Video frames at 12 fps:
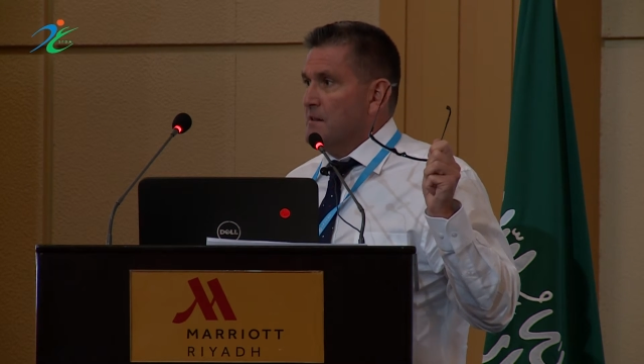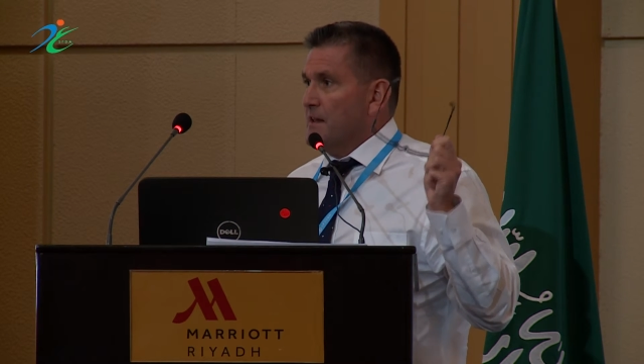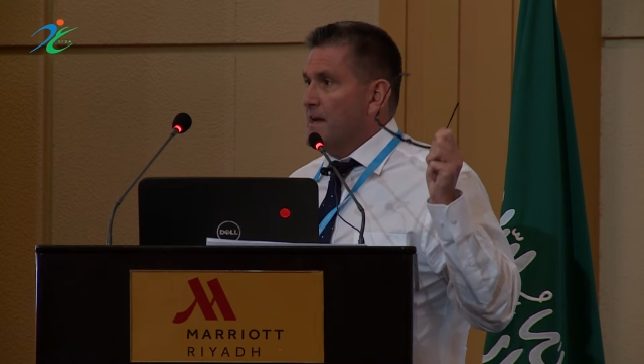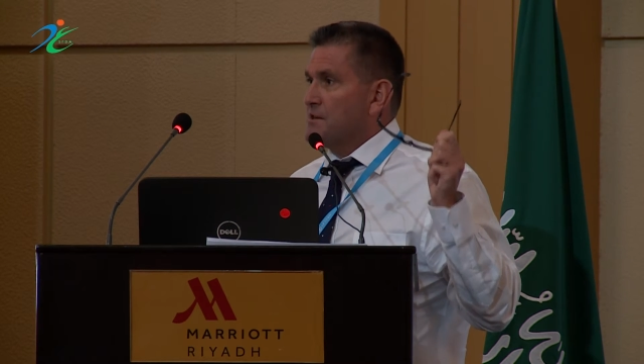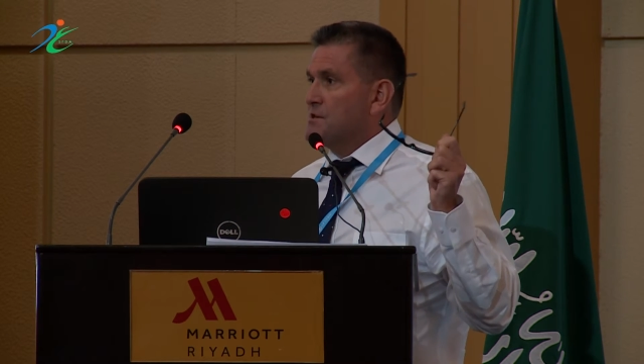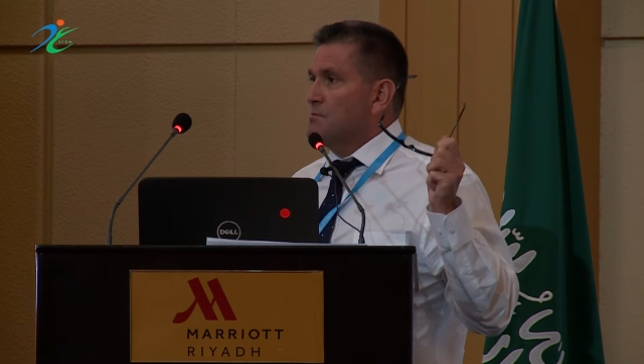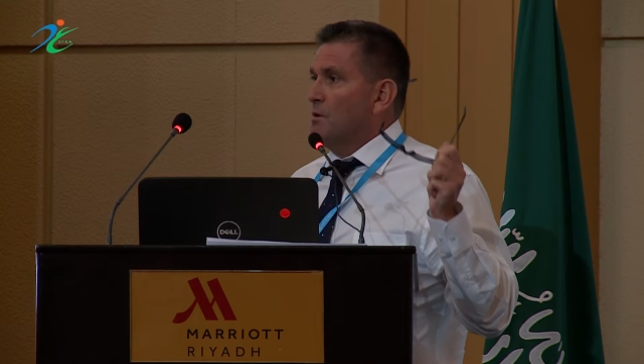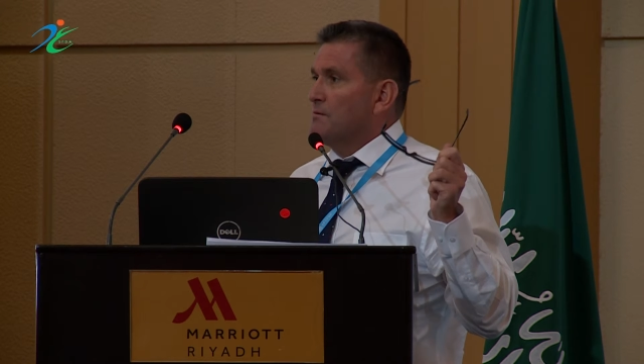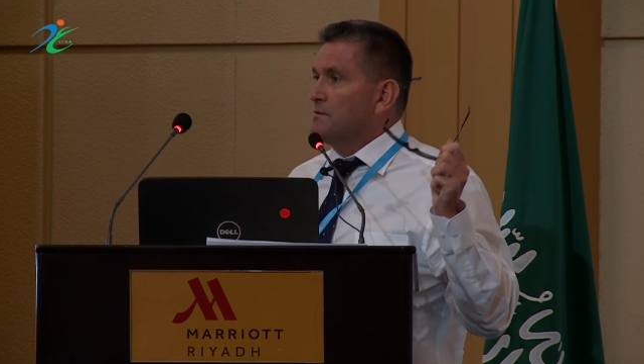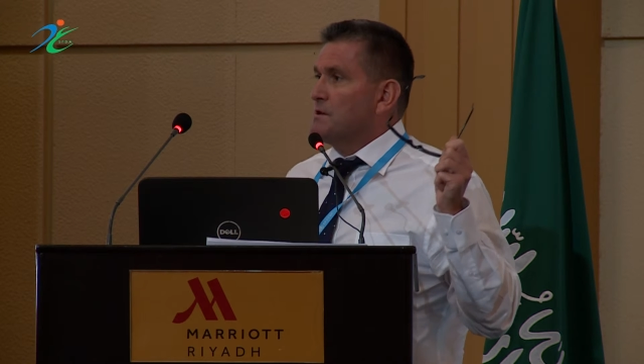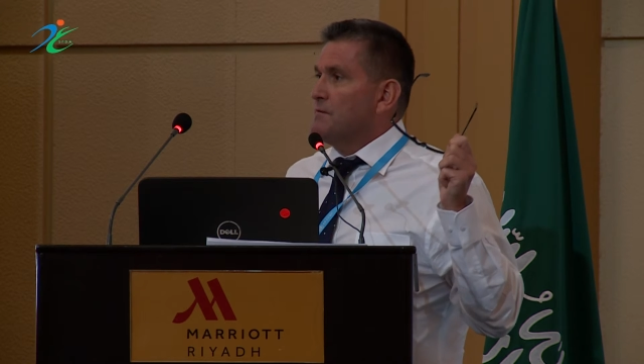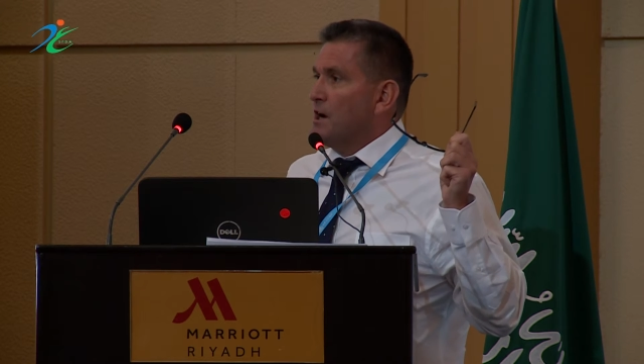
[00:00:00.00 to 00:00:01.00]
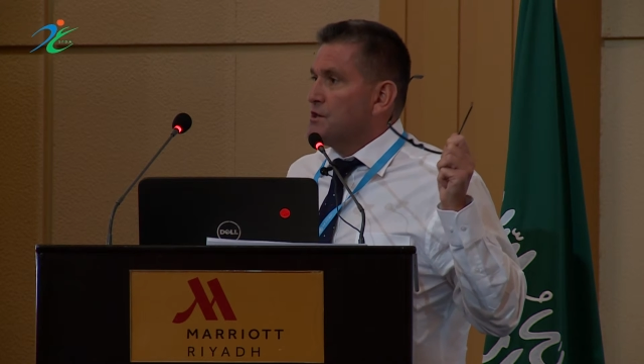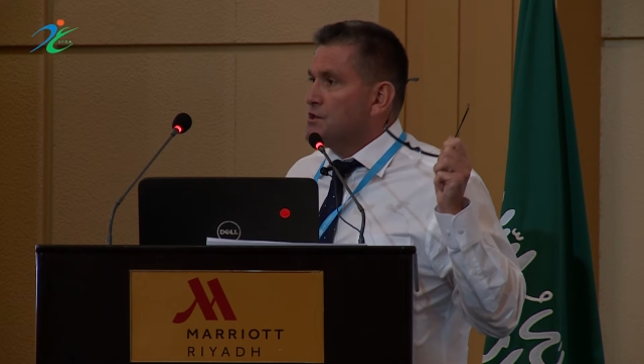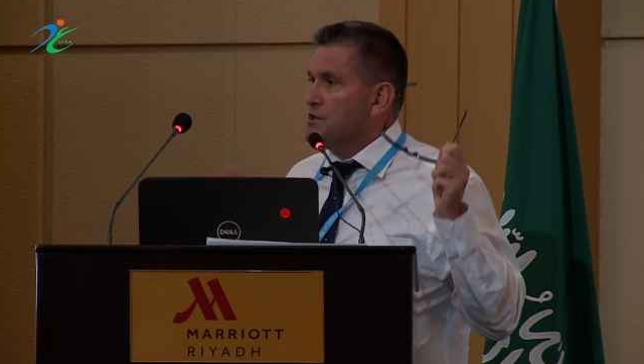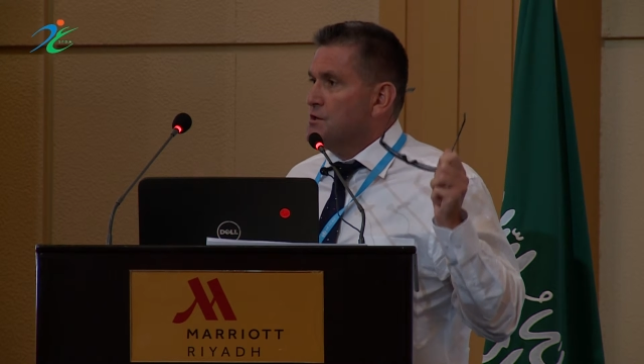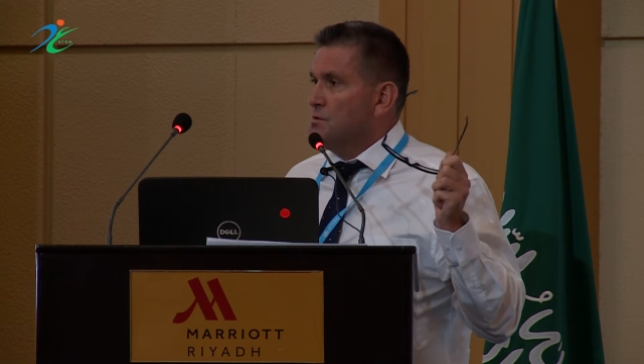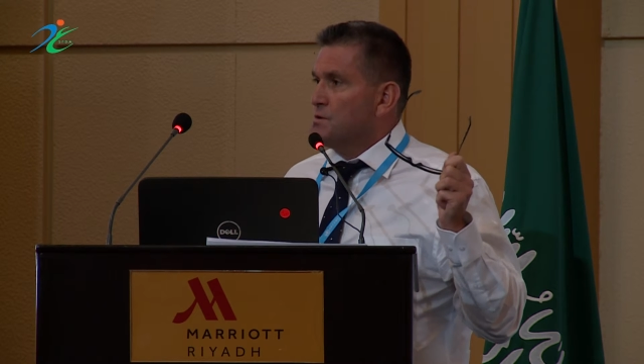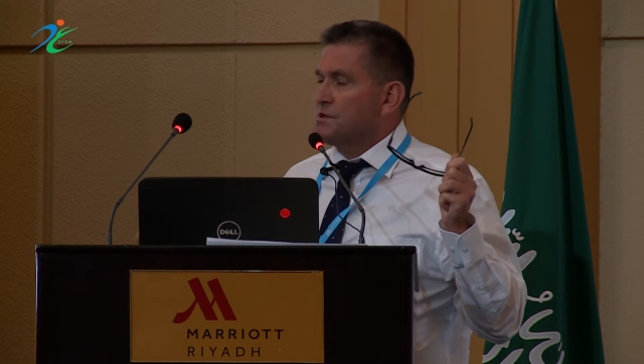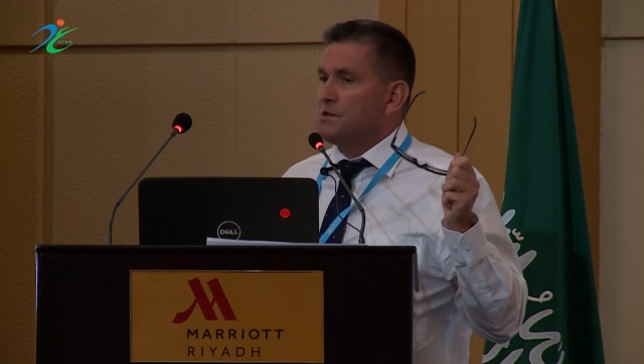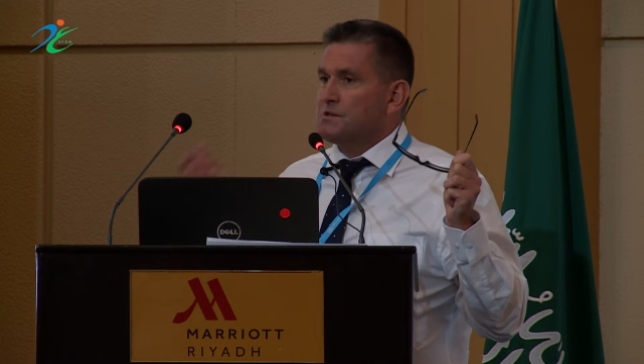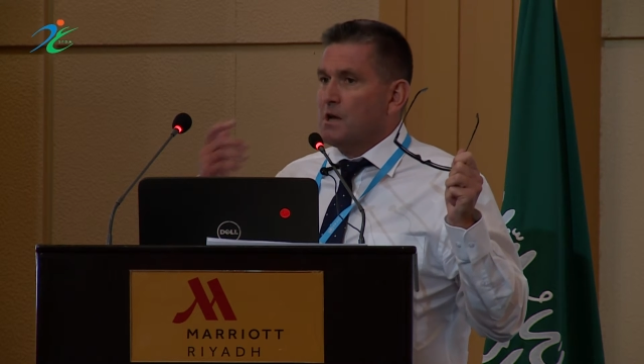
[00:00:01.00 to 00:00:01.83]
They actually want device users